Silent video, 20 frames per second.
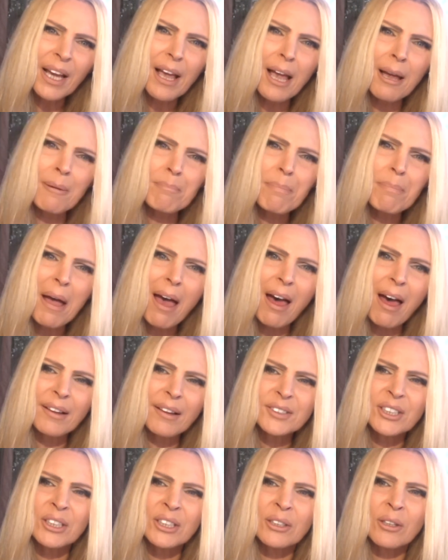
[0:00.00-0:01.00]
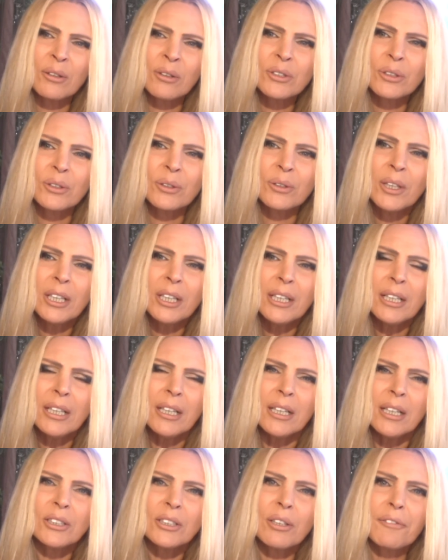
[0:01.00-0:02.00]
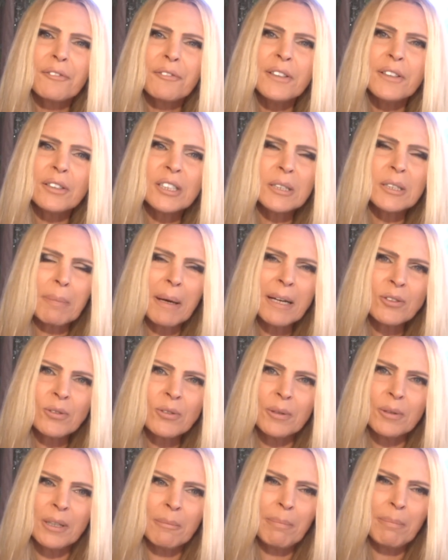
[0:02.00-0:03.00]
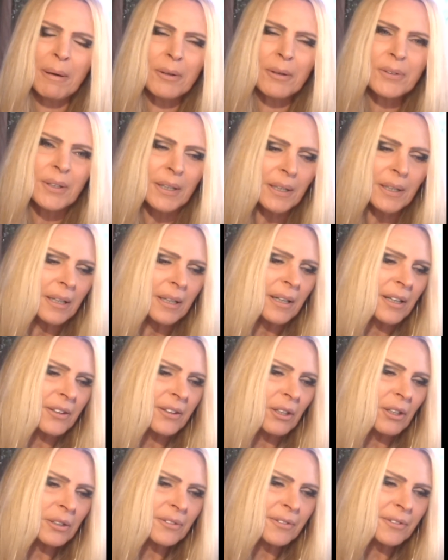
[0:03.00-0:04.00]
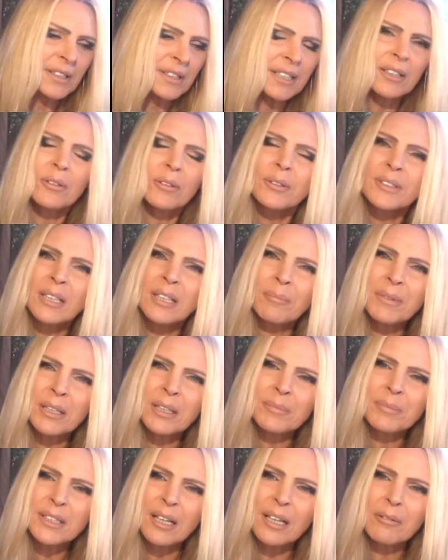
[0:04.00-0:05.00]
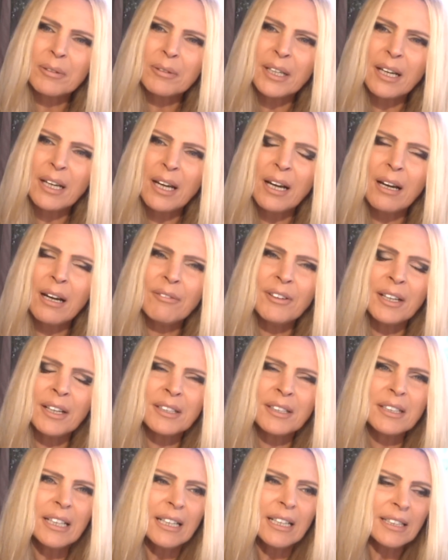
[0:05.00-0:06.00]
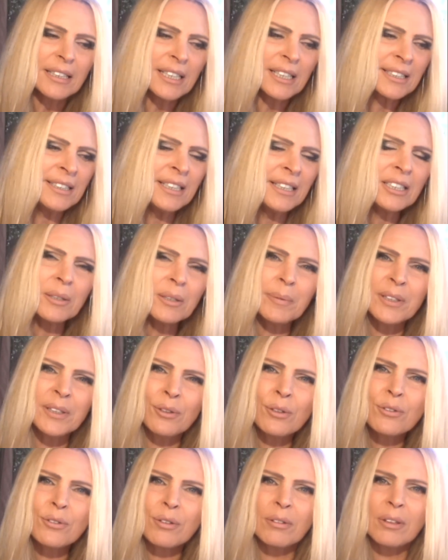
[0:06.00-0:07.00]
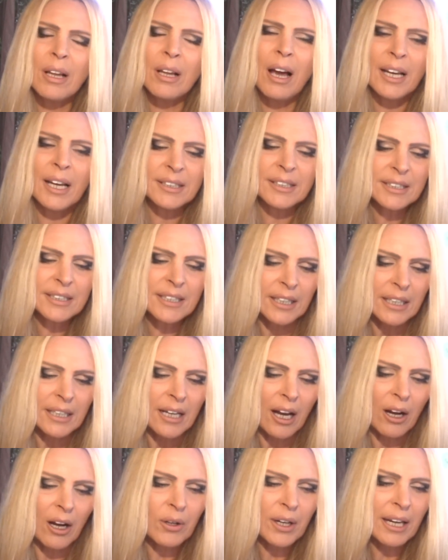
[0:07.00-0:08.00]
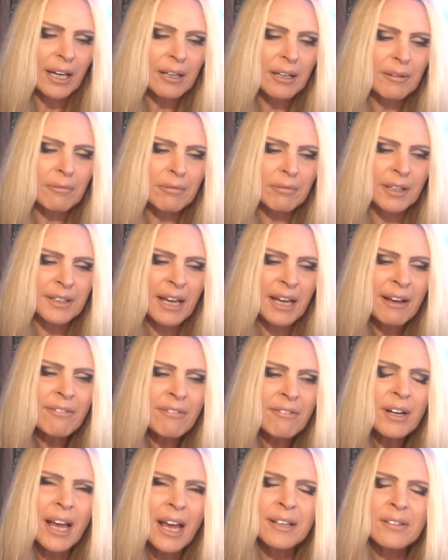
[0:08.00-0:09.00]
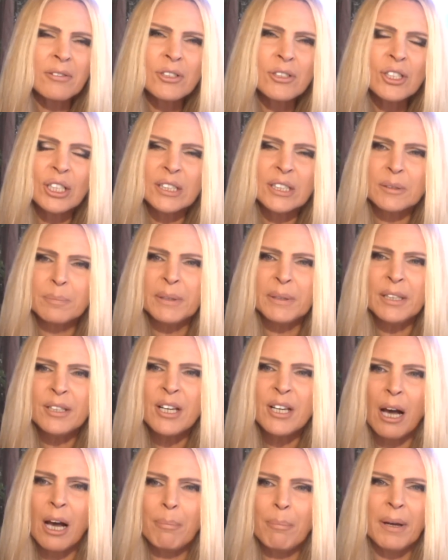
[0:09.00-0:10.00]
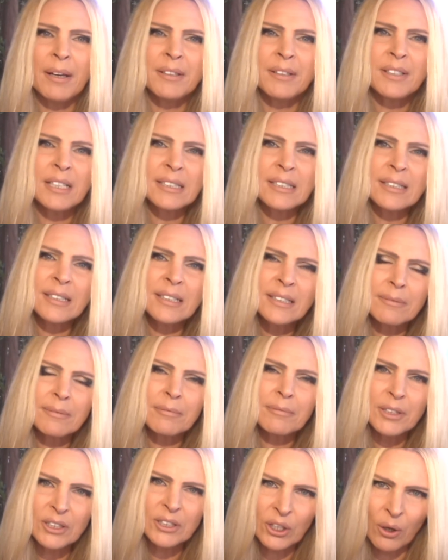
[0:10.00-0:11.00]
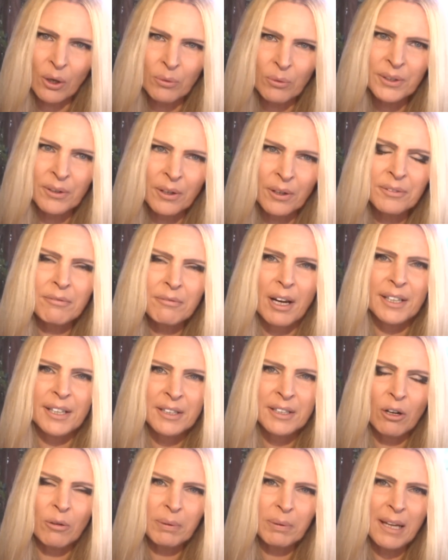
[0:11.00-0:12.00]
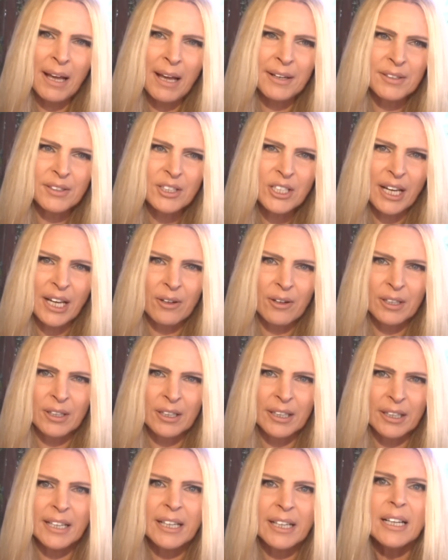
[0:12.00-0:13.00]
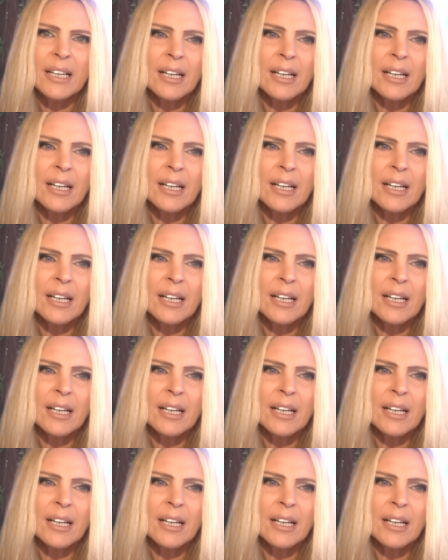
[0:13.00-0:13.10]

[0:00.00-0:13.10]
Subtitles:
empaths, you know, to feel special about those physical symptoms that we have. And this needs to be neutralized, okay? Whenever energy speed up, and this is what's going on right now planetarily,